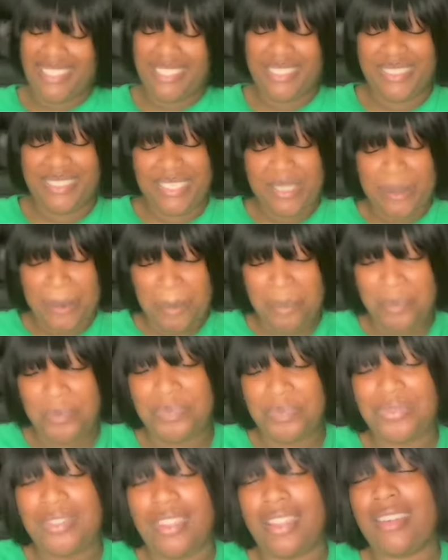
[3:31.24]
to do it.
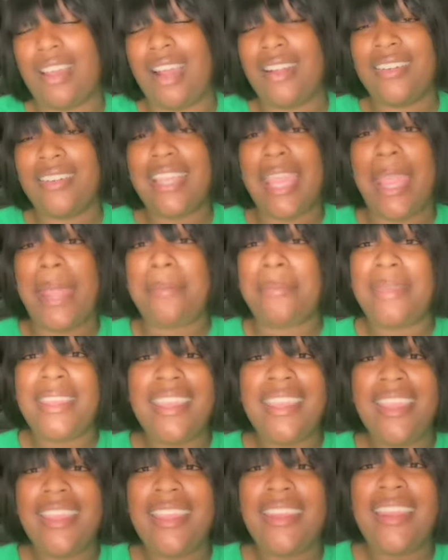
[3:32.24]
The doctor came
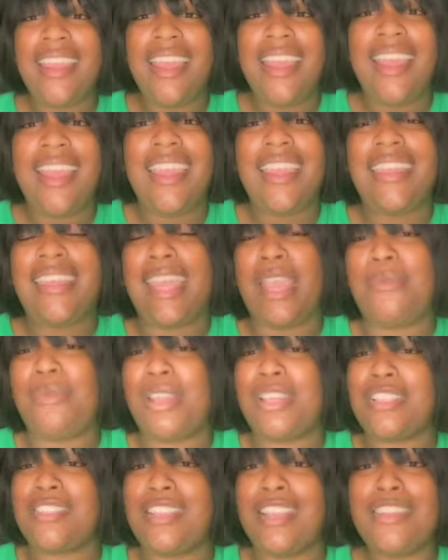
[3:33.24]
in. He came with
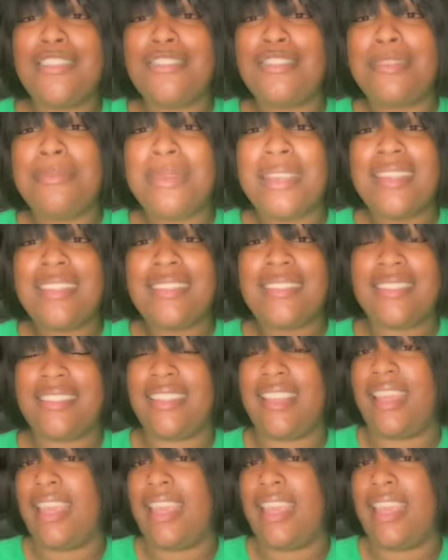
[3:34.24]
his instruments.